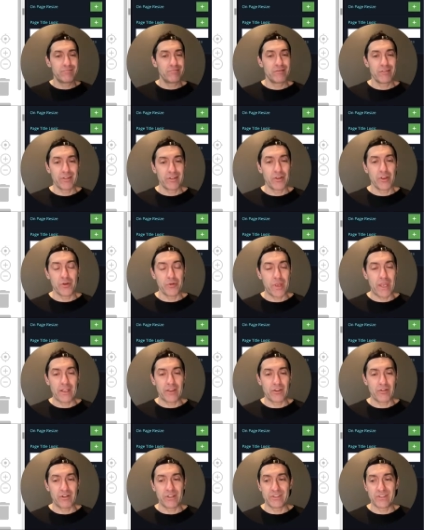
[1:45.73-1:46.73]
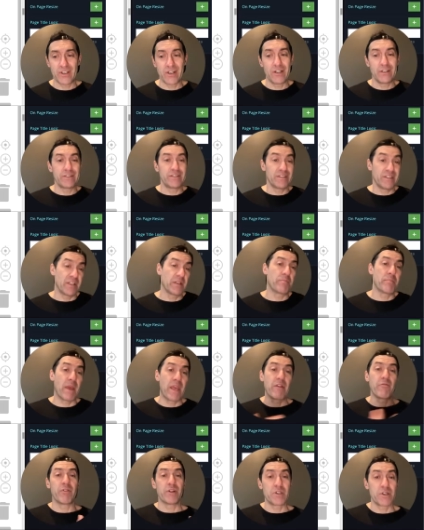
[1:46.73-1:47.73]
you get the result, and it may
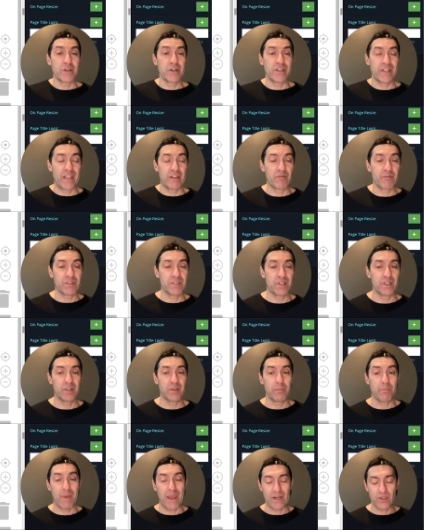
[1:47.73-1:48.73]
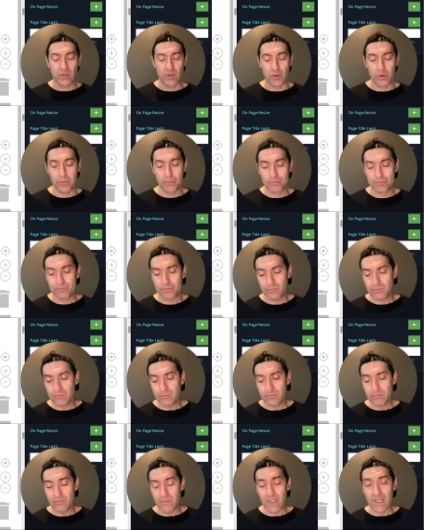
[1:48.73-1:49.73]
return that result back to you.
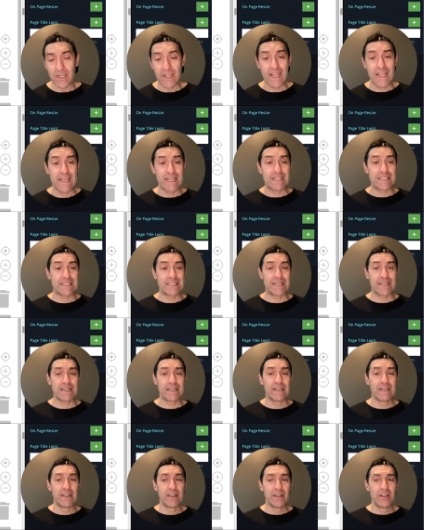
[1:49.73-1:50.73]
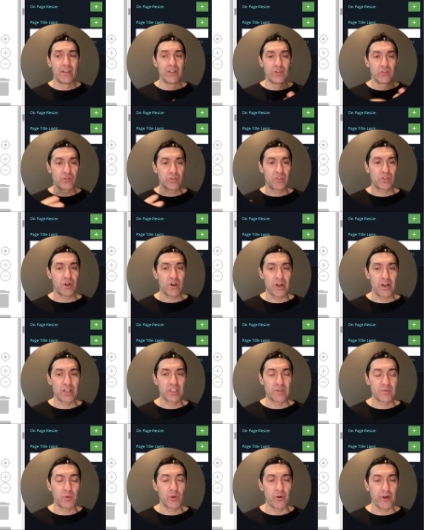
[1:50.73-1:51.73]
And uh, to start
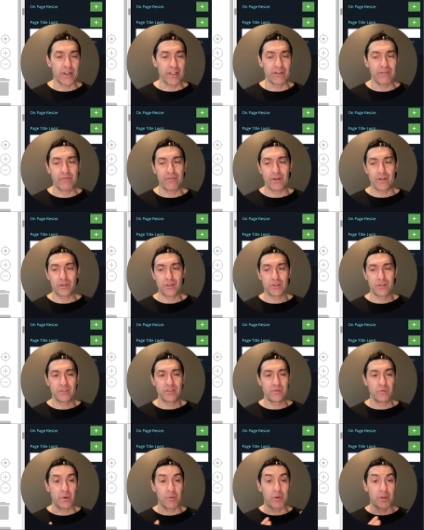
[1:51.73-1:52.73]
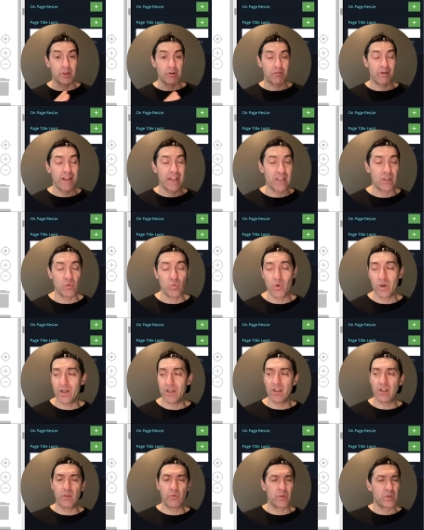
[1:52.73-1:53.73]
exploring the functions, we will create one
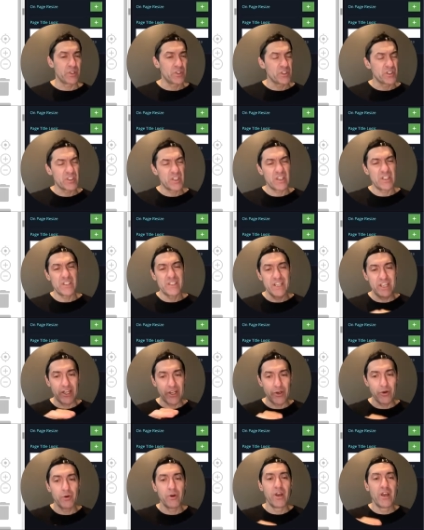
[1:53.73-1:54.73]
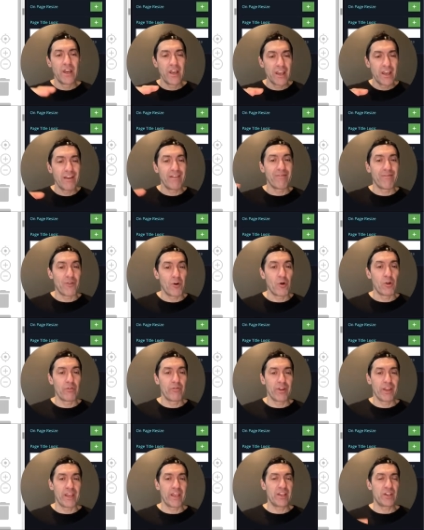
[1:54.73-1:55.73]
and we'll just continue
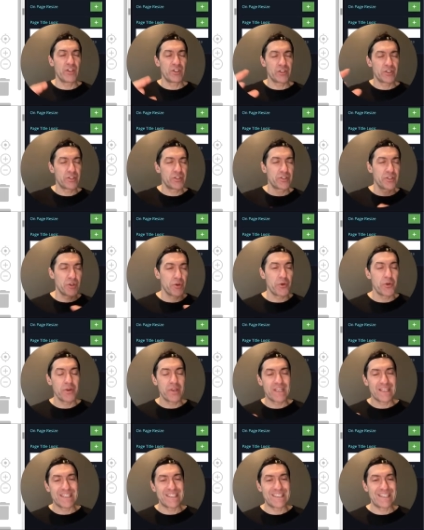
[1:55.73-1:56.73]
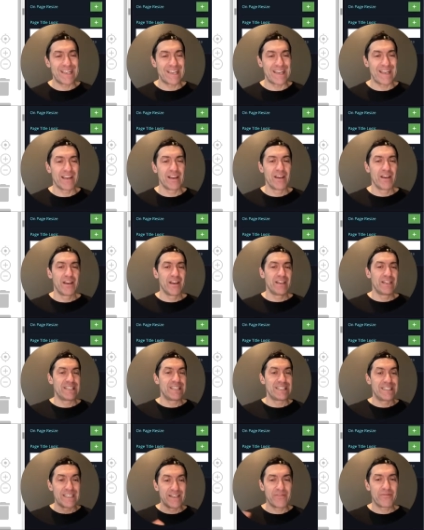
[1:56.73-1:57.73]
evolving it just so you can see
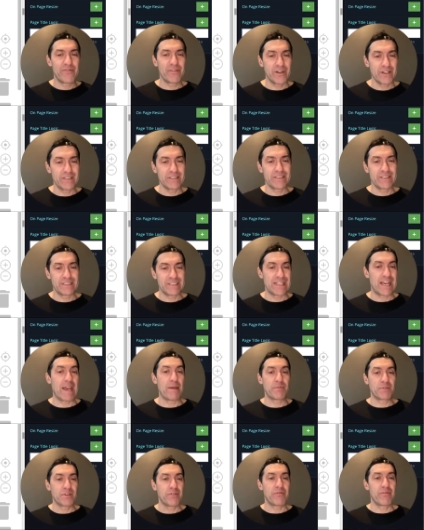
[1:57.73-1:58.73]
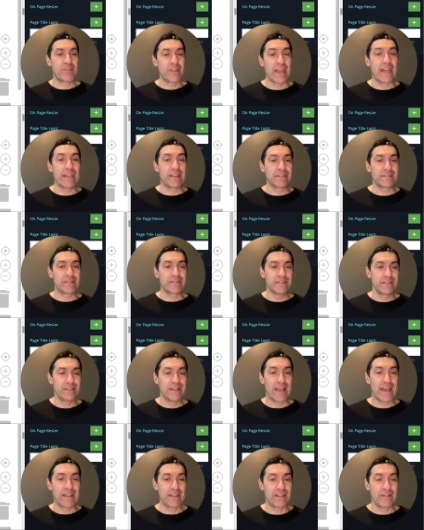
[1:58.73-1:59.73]
different types of things
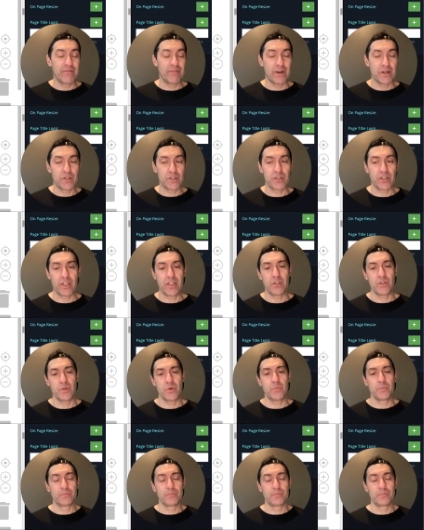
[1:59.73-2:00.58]
that the function can do.